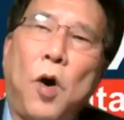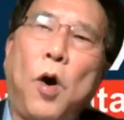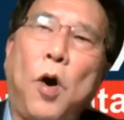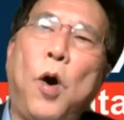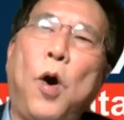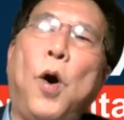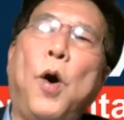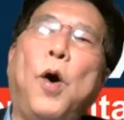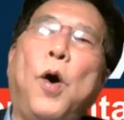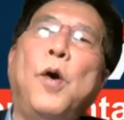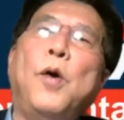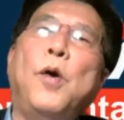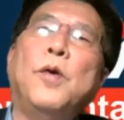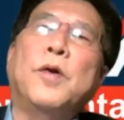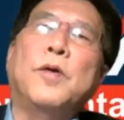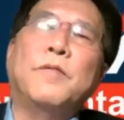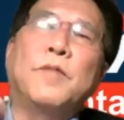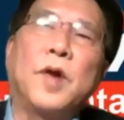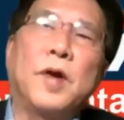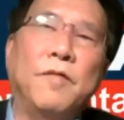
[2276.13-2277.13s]

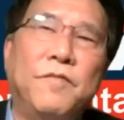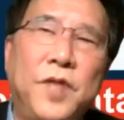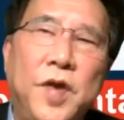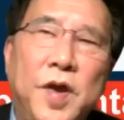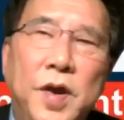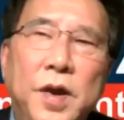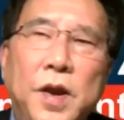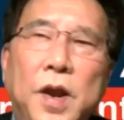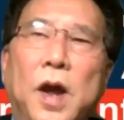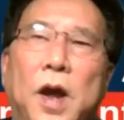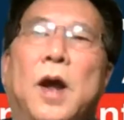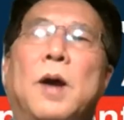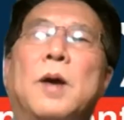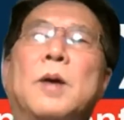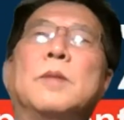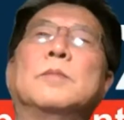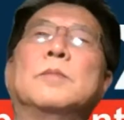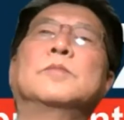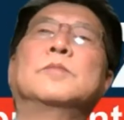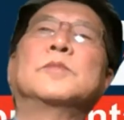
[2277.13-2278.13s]
all of the
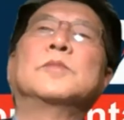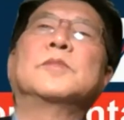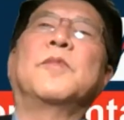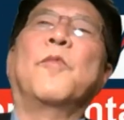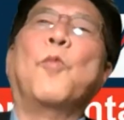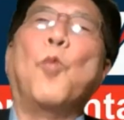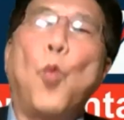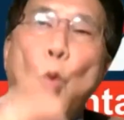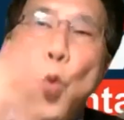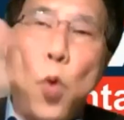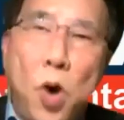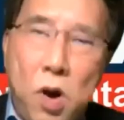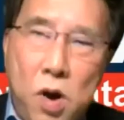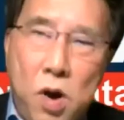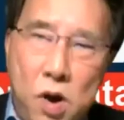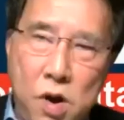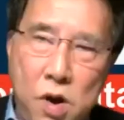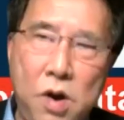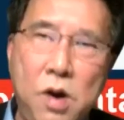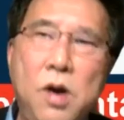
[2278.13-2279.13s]
Vietnam
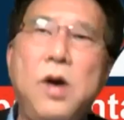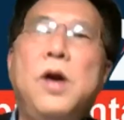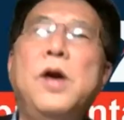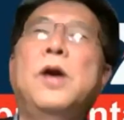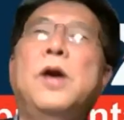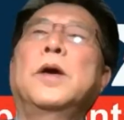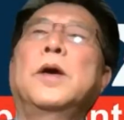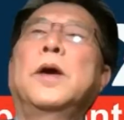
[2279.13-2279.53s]
war